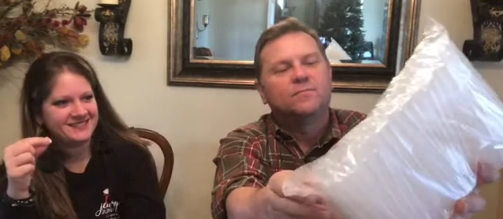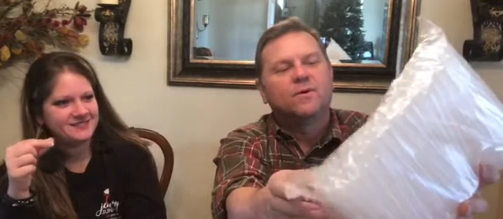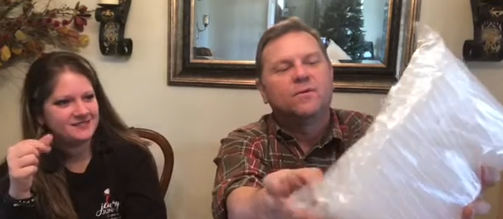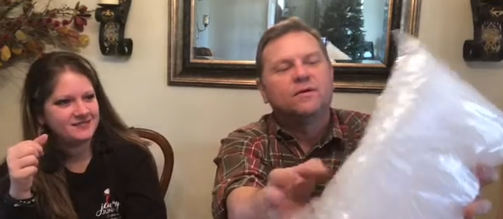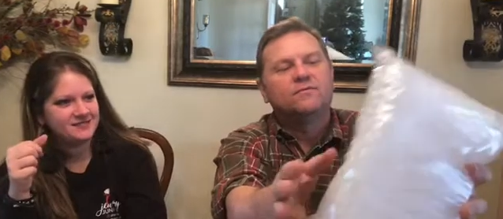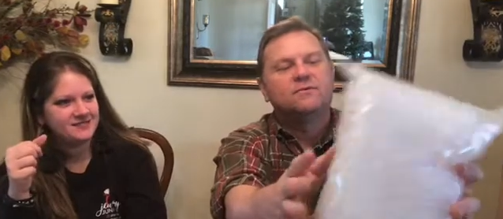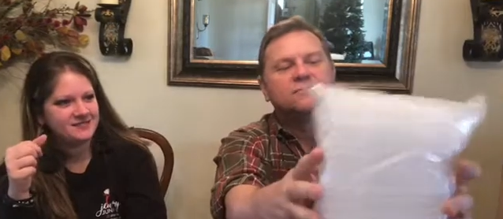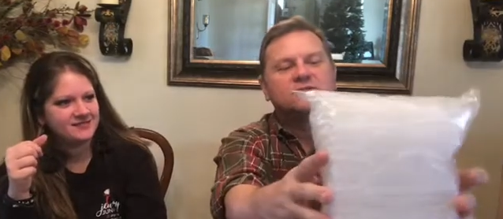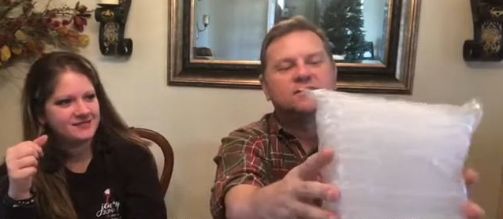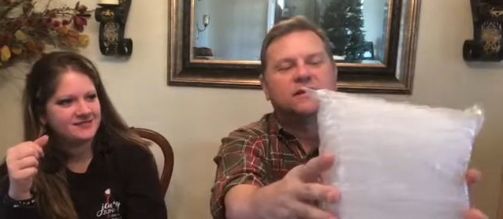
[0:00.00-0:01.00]
Speaker 1: My wife
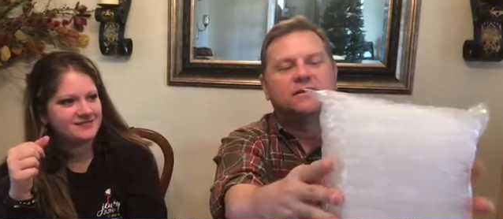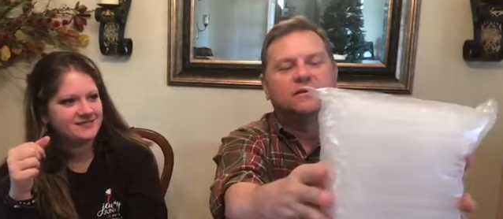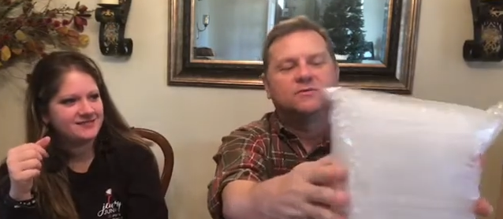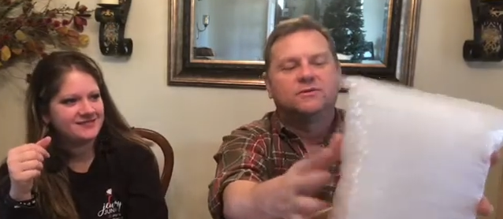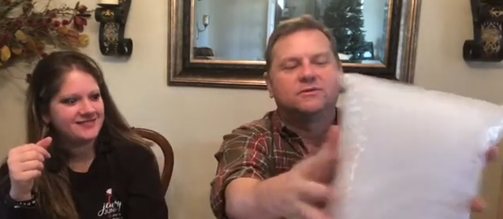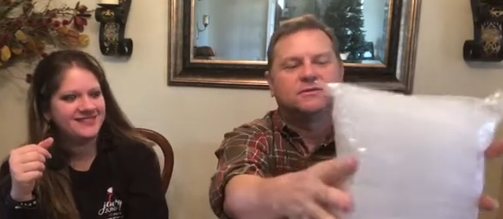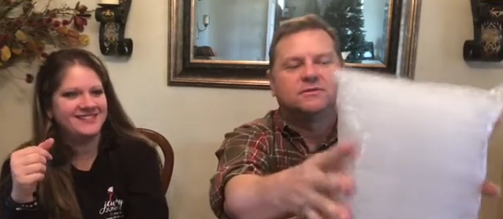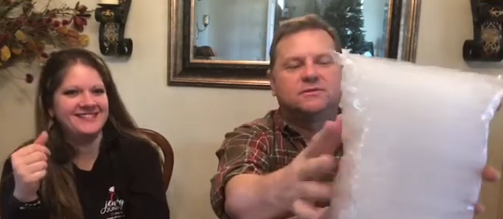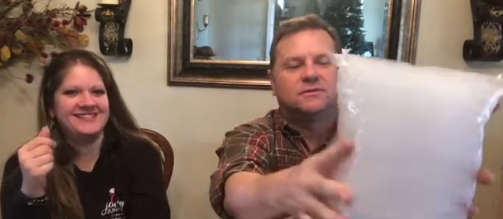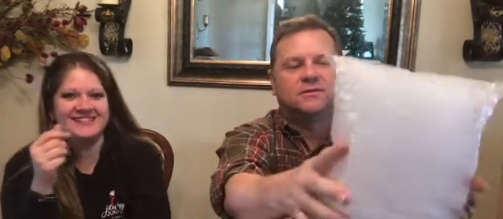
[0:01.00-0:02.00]
uses sign language,
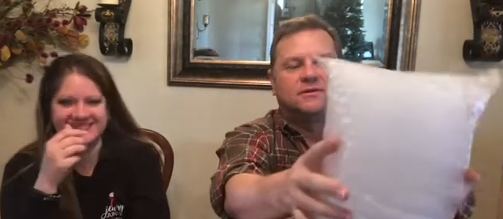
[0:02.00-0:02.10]
so.